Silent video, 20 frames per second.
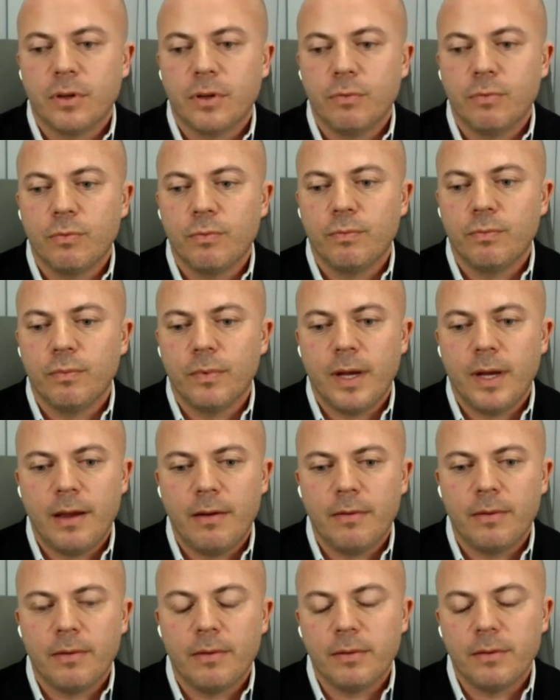So
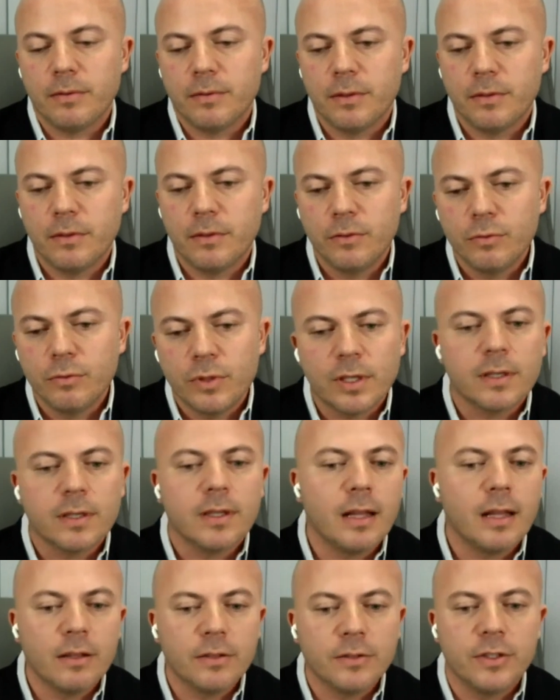the new
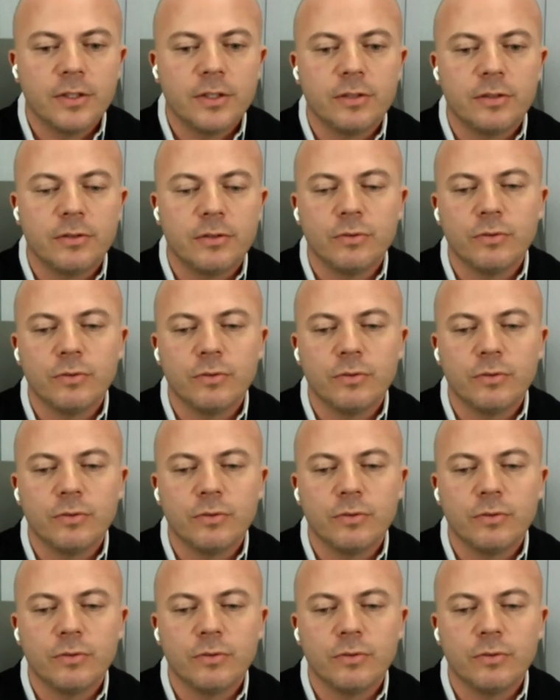technologies,